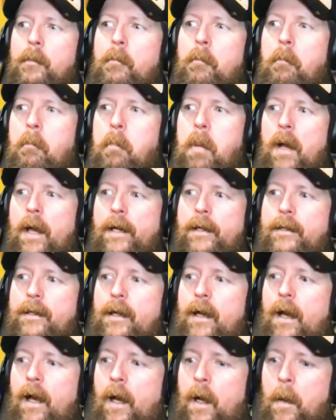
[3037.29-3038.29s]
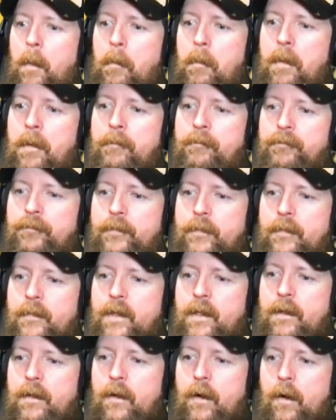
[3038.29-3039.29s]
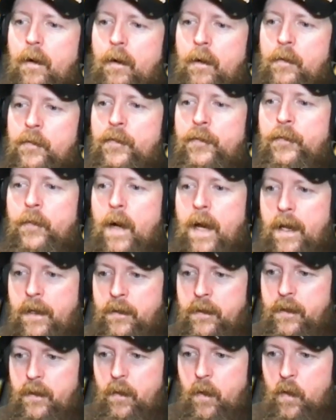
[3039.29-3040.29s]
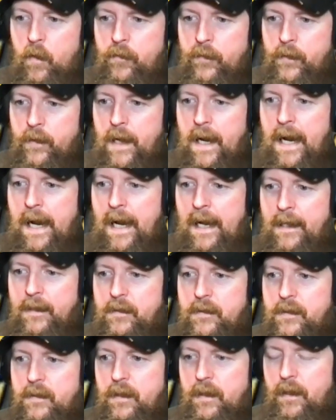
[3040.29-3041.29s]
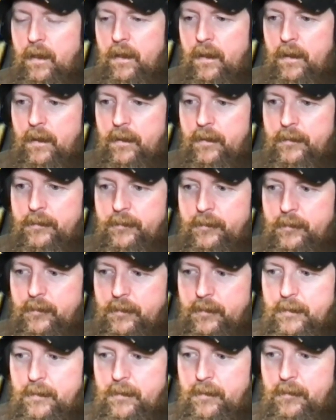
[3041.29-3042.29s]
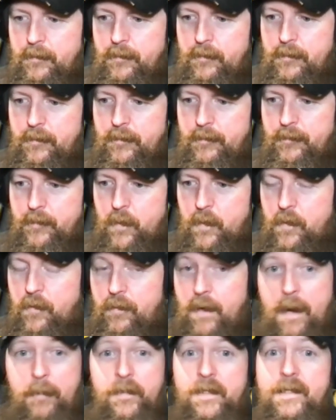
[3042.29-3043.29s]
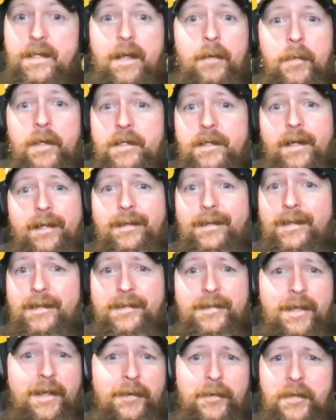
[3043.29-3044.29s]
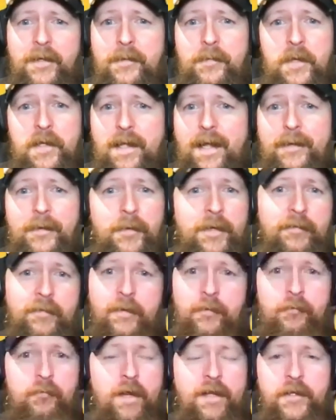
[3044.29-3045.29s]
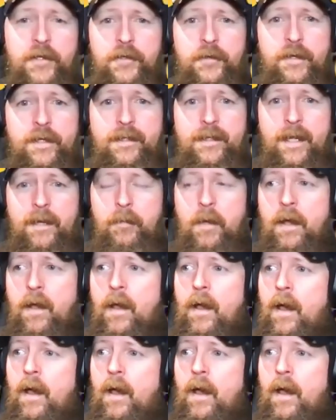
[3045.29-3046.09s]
Right. But um, our friend over at uh, crap. This is how much I I I I don't even register his name.